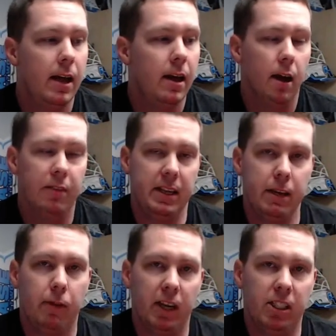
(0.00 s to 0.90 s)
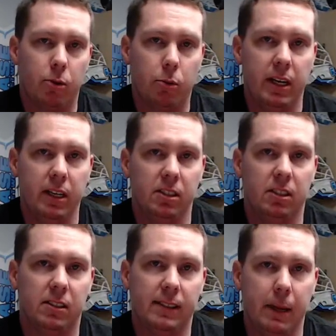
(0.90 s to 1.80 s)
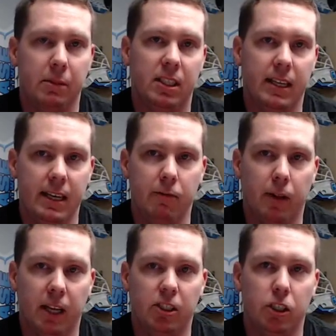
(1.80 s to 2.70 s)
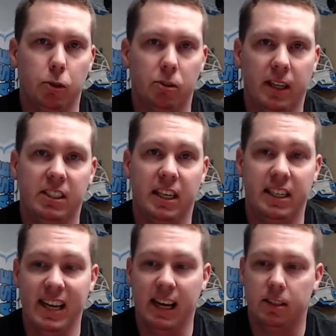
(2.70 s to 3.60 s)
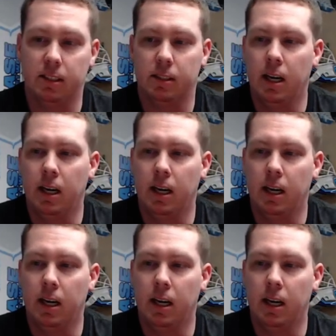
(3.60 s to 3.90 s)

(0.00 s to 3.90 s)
of the Eflex 3s the same as the Eflex 2s? And they said yes.